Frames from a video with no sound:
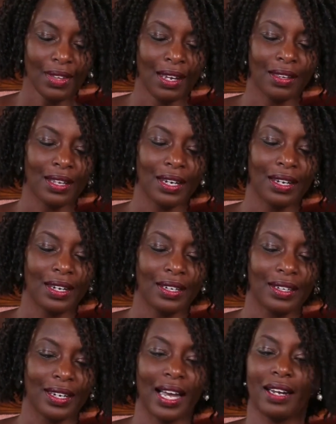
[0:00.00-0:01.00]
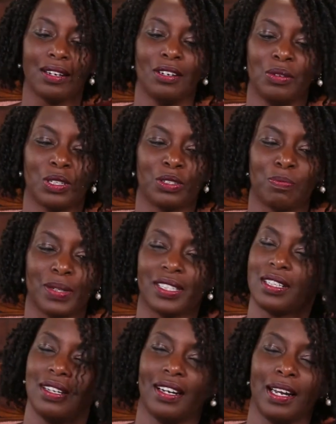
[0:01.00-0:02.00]
the nun who was
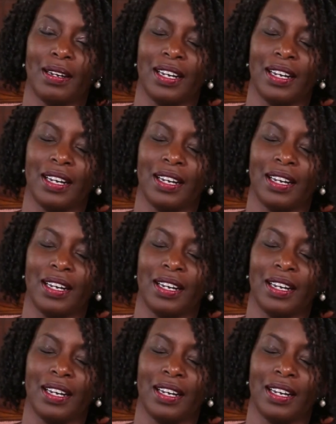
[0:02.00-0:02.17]
particularly